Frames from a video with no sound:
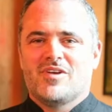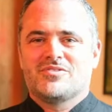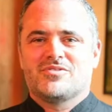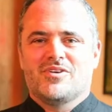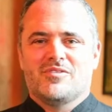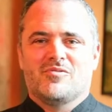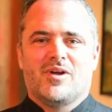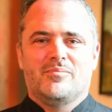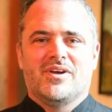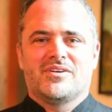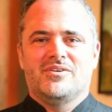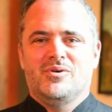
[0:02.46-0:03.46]
Restaurant in
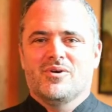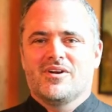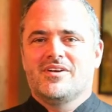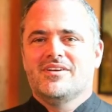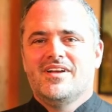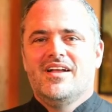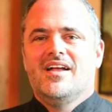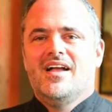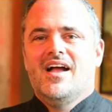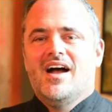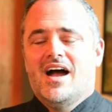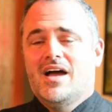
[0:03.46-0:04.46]
Rhinebeck, New York.
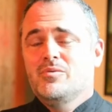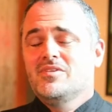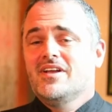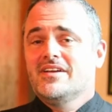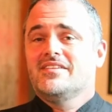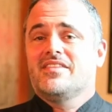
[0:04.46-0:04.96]
I would like